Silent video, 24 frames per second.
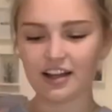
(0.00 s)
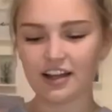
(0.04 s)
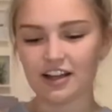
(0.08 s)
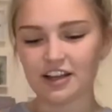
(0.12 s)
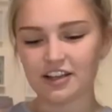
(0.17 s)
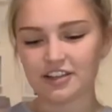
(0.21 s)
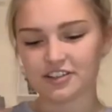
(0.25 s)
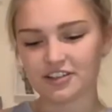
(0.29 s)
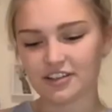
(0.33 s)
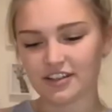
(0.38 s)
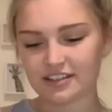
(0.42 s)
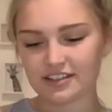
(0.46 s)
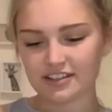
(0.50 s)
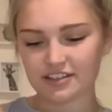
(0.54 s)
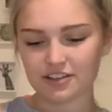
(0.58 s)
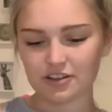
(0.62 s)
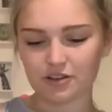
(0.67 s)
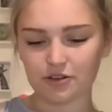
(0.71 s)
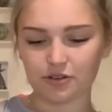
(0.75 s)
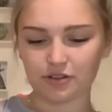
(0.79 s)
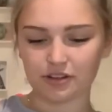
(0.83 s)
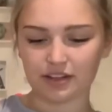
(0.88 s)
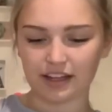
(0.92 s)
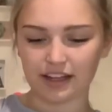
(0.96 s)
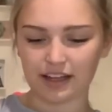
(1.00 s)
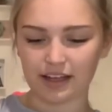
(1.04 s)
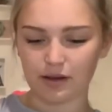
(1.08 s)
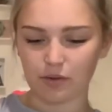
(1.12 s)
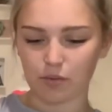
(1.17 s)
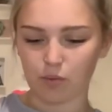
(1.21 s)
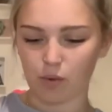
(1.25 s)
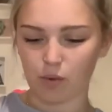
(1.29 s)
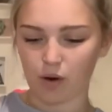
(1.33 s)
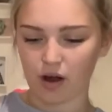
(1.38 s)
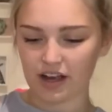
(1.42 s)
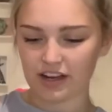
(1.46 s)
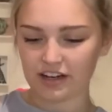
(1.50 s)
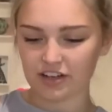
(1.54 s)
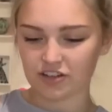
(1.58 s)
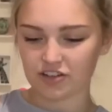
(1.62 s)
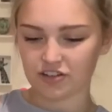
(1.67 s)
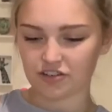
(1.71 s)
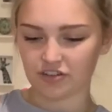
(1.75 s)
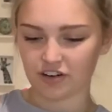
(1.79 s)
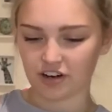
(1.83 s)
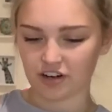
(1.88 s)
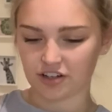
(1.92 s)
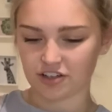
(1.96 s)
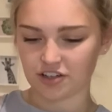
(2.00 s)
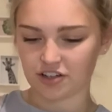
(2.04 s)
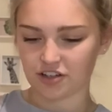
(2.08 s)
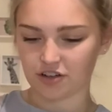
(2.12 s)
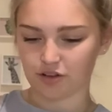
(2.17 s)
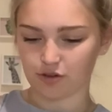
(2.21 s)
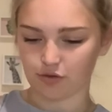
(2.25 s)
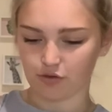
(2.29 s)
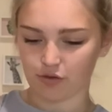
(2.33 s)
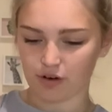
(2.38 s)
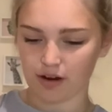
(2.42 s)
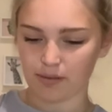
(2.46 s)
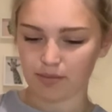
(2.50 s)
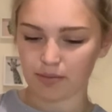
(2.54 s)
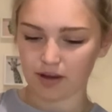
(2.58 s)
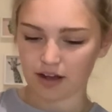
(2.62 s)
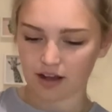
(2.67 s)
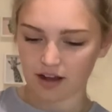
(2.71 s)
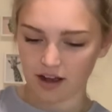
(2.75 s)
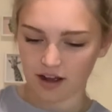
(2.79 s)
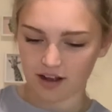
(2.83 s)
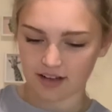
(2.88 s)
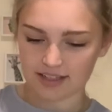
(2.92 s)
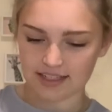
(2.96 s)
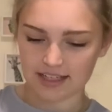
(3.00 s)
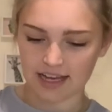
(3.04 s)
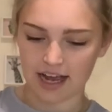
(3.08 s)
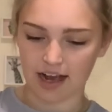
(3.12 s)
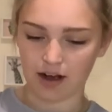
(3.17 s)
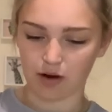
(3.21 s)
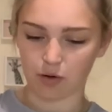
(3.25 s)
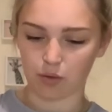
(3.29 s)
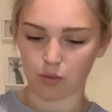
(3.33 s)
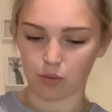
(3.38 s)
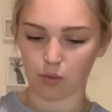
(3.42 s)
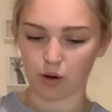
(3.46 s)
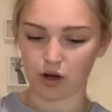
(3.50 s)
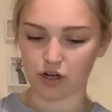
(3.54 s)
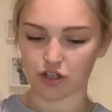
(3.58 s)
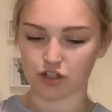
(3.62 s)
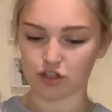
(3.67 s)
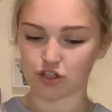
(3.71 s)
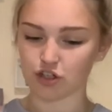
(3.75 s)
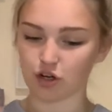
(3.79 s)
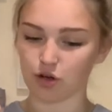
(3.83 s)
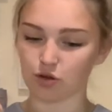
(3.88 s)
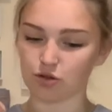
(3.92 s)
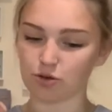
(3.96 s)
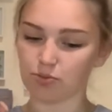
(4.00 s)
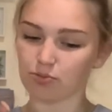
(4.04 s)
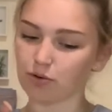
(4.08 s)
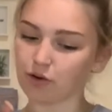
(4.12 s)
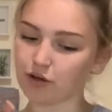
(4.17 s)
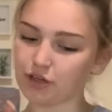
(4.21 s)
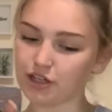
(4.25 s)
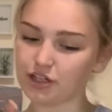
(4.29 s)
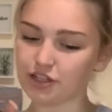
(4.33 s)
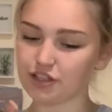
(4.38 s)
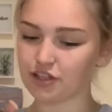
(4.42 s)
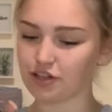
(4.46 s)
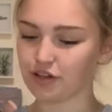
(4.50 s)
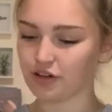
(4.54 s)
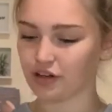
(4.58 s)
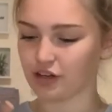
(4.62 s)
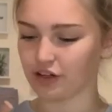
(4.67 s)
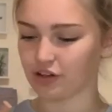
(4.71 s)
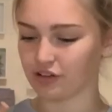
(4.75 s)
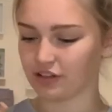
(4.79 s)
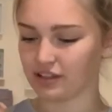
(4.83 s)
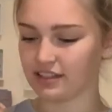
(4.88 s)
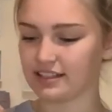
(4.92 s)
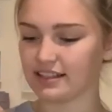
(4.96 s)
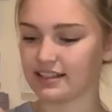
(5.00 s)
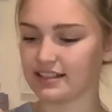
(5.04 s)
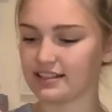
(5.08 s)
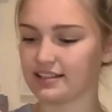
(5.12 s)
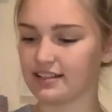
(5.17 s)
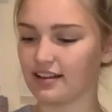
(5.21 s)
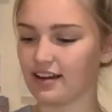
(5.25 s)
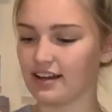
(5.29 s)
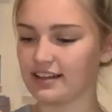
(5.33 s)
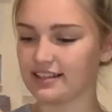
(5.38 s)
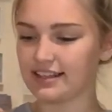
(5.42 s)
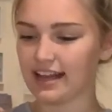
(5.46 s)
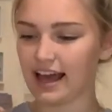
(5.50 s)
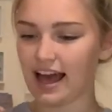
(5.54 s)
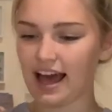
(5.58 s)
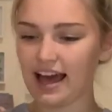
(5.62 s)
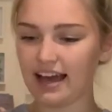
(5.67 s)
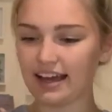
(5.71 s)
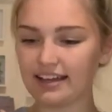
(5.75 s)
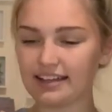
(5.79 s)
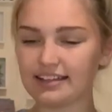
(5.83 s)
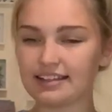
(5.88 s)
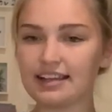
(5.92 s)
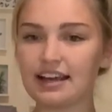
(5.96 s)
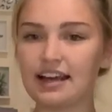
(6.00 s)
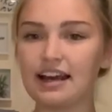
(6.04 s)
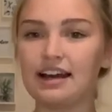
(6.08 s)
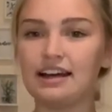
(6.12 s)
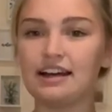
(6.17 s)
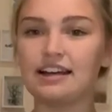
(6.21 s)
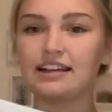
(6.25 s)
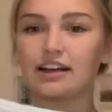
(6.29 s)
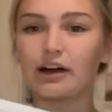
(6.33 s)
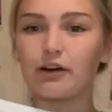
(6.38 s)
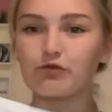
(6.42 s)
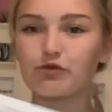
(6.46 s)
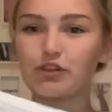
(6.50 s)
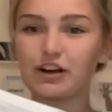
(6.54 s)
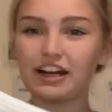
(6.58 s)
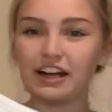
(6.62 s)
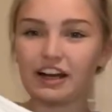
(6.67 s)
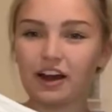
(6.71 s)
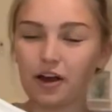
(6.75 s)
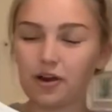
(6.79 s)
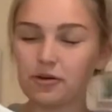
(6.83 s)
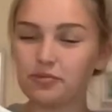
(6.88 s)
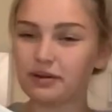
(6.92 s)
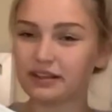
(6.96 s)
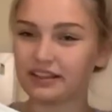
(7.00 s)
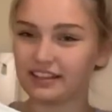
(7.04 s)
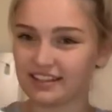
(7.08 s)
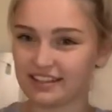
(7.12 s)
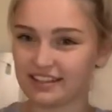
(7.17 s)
So this is called the white structured rib cutout one shoulder bodysuit. And I got this in a size 8. Now I'm really hoping this